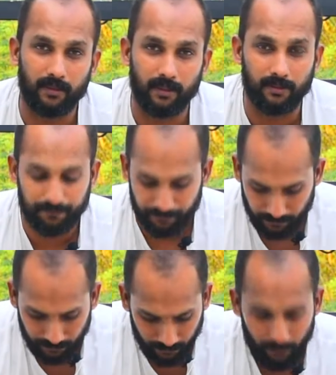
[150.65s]

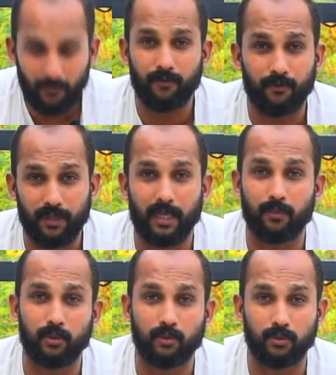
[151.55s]
if you can
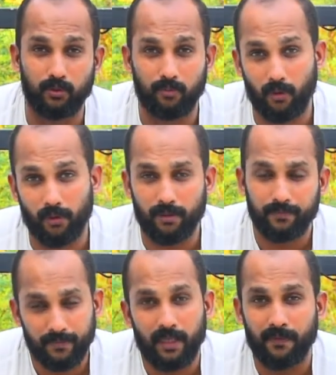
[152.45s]
able to do more,
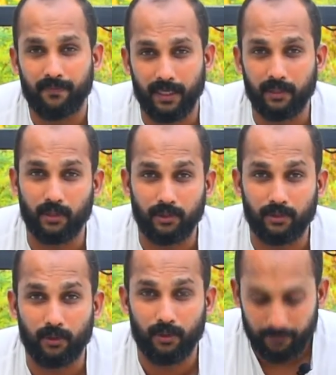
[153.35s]
that is also
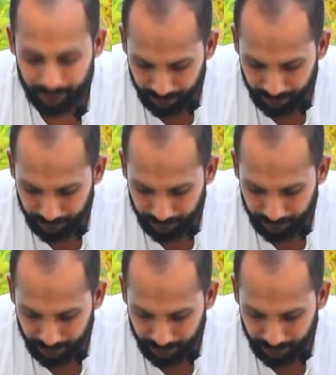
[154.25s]
good.